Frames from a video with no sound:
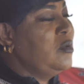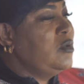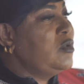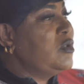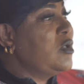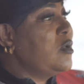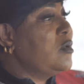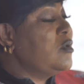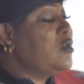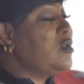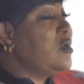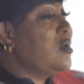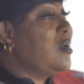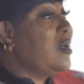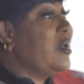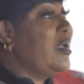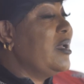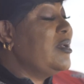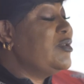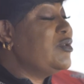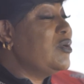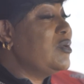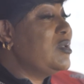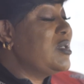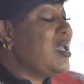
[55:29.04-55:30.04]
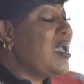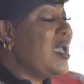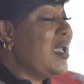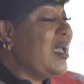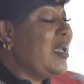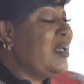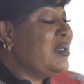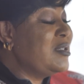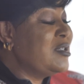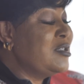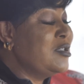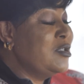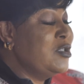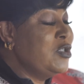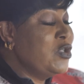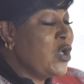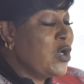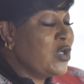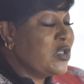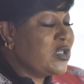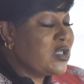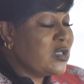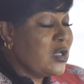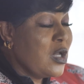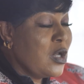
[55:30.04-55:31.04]
Dr. Cletus, he is
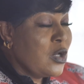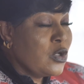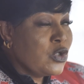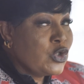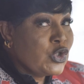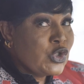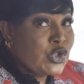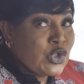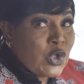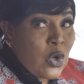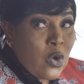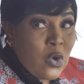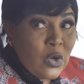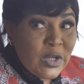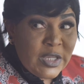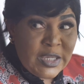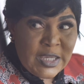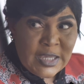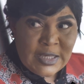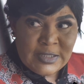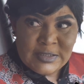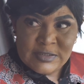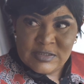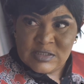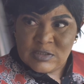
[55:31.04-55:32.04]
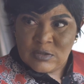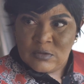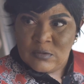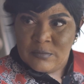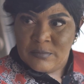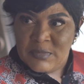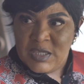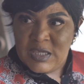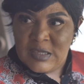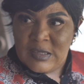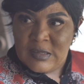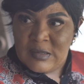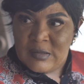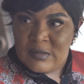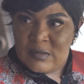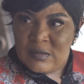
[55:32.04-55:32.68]
not talking to me.